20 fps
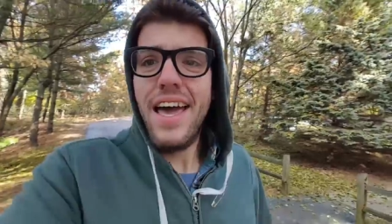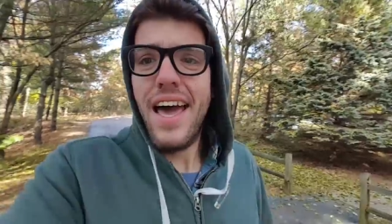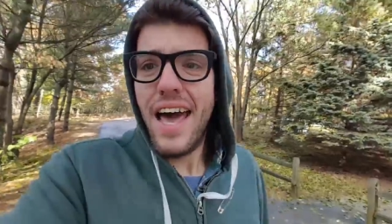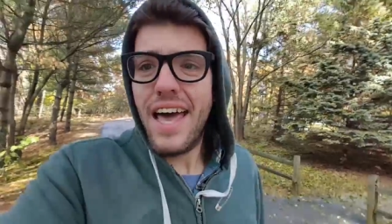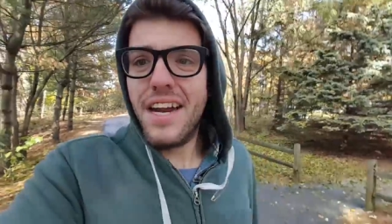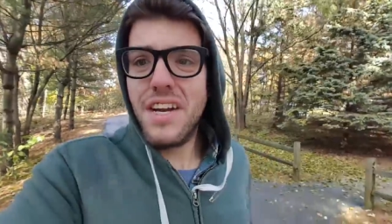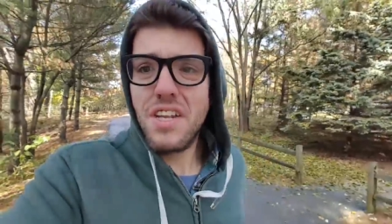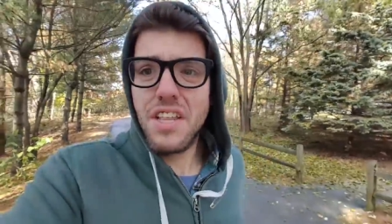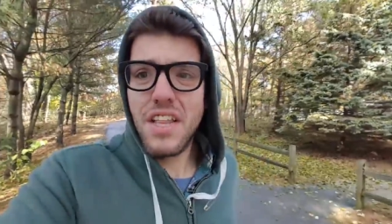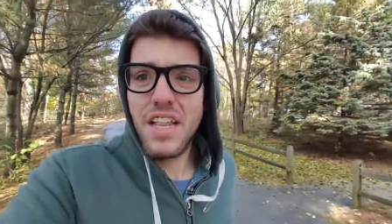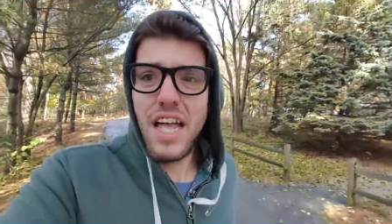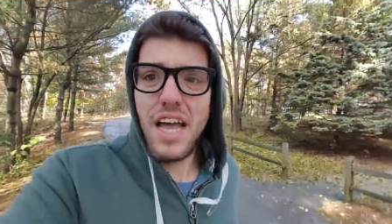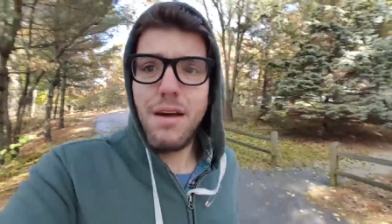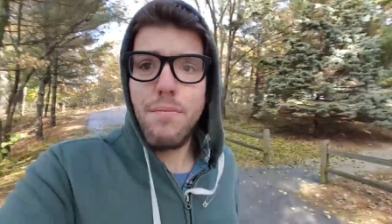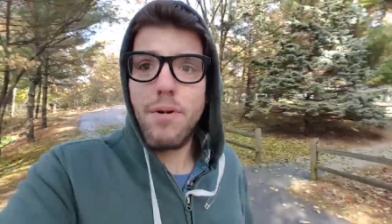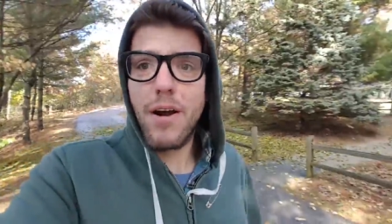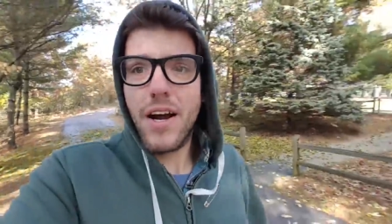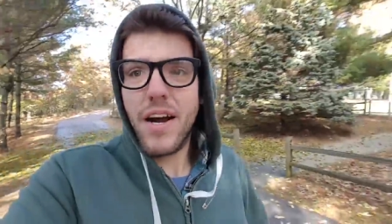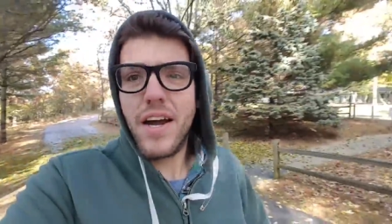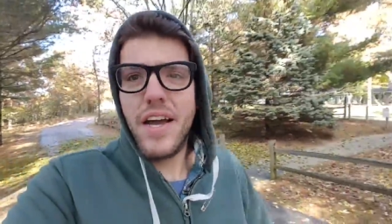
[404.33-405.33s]
Heading to the
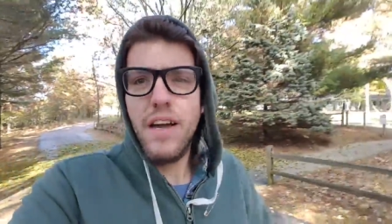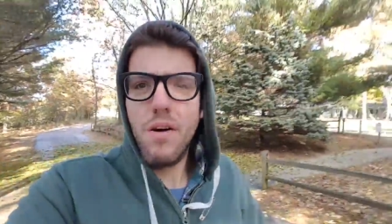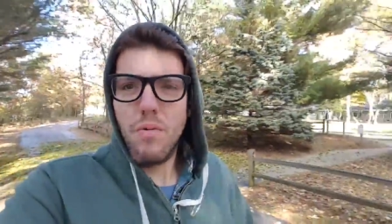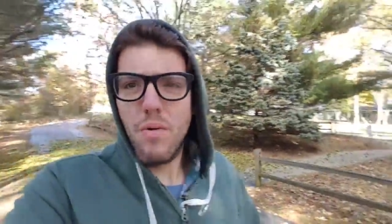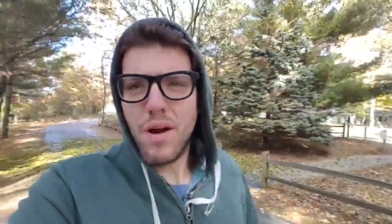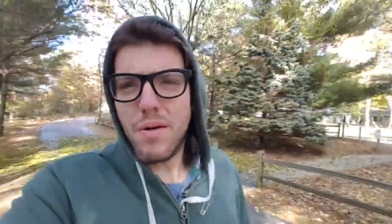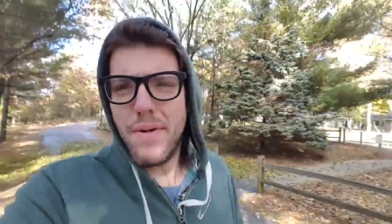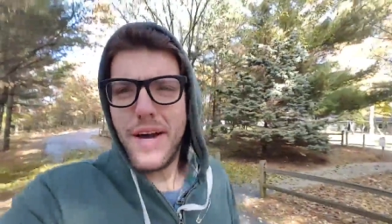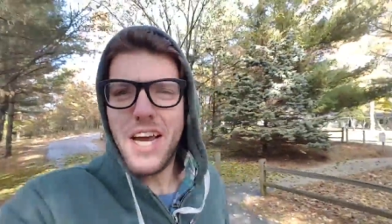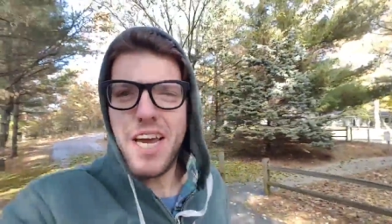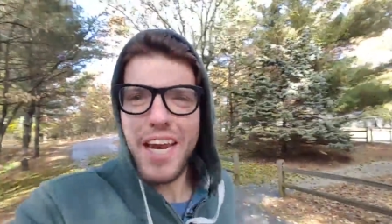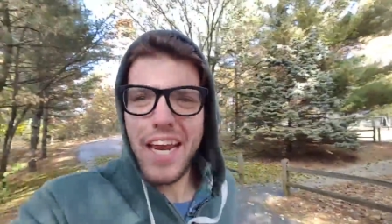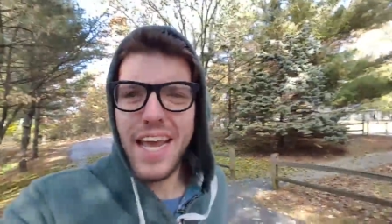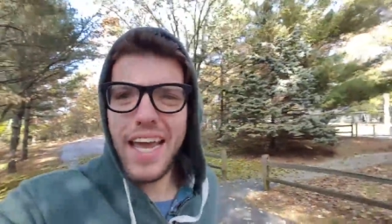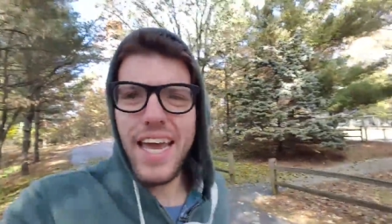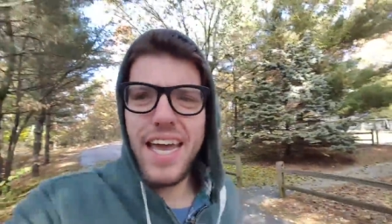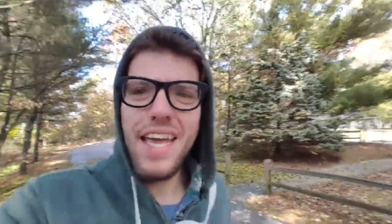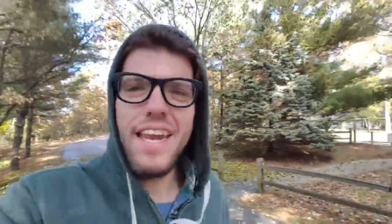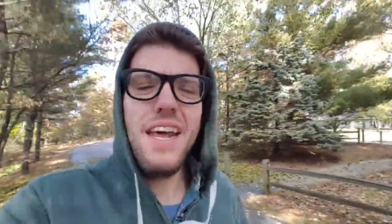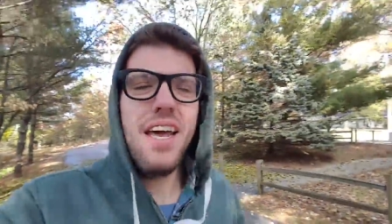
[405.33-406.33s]
library. What am I gonna
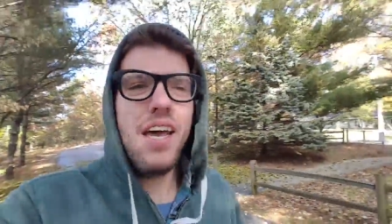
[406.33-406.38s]
get?